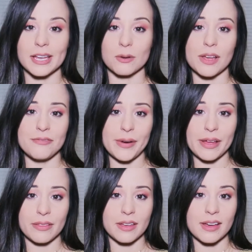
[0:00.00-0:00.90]
quite
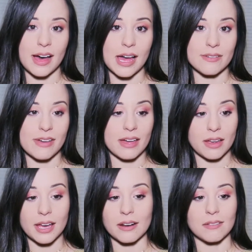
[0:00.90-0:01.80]
frankly, I've
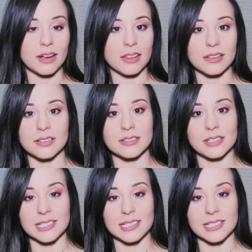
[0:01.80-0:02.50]
had a lot of these